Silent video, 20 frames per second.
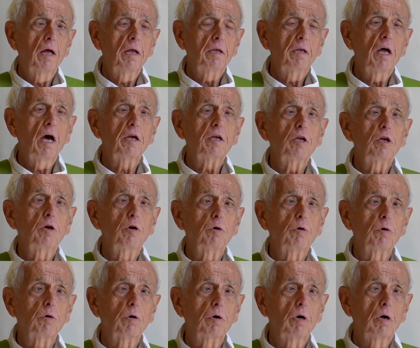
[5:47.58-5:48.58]
not
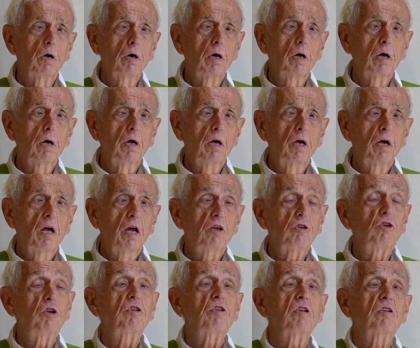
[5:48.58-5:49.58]
you.
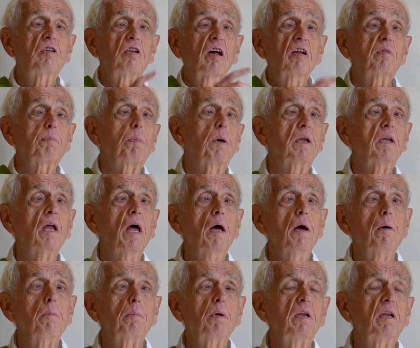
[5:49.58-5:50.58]
And she says, yes,
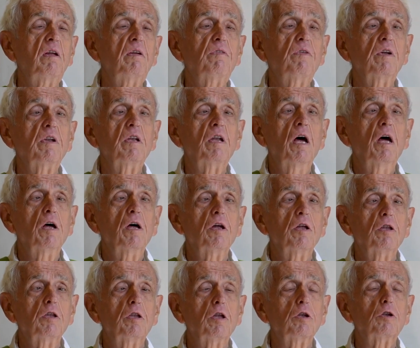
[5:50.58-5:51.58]
but
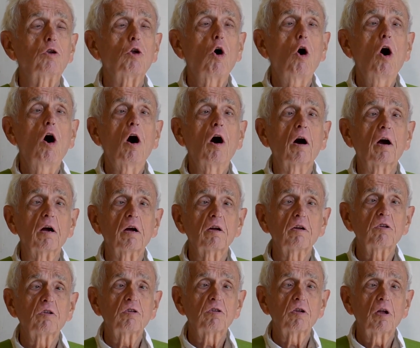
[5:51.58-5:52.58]
even the
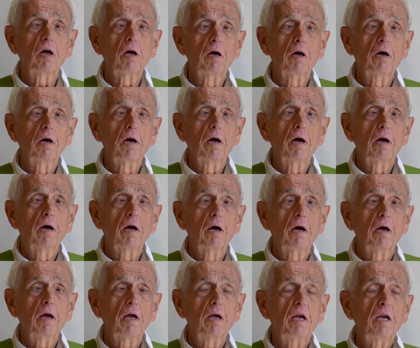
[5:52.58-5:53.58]
dogs
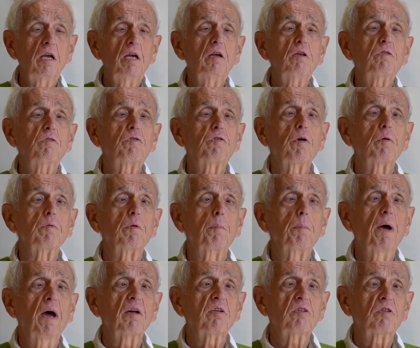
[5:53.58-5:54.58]
eat from the
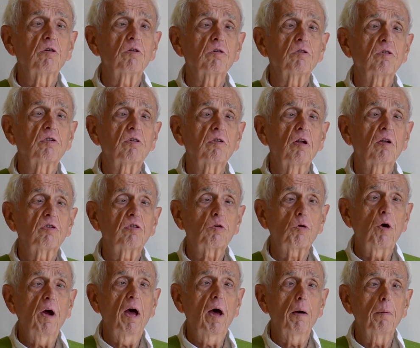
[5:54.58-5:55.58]
master's
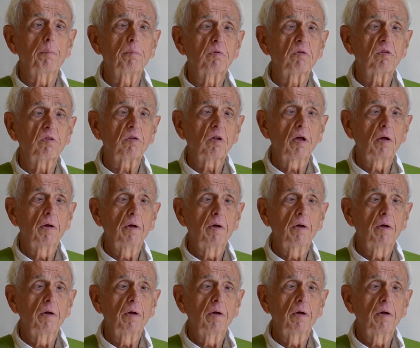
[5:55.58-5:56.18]
scraps.